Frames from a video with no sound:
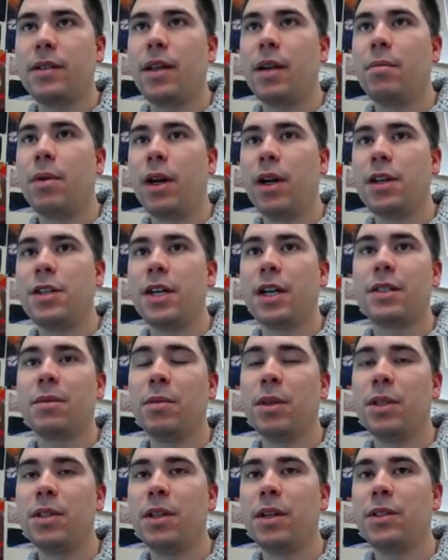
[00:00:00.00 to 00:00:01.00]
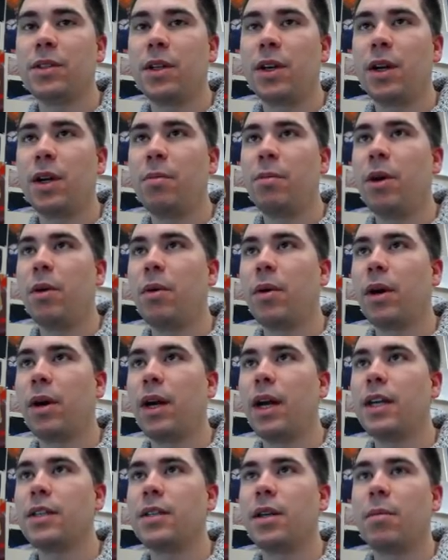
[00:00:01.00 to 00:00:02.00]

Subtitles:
and projects and materials are going to be organized,